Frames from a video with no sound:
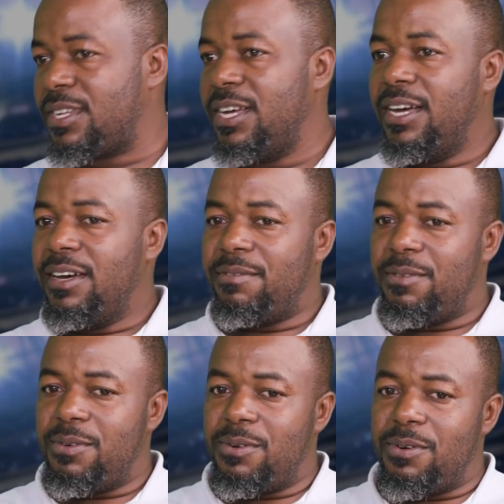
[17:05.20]

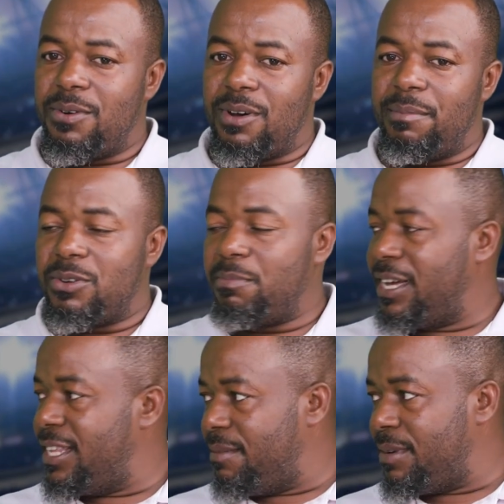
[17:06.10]
to be
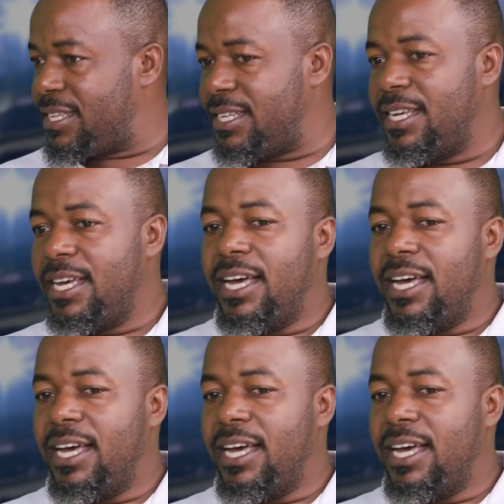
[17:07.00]
at their mercy.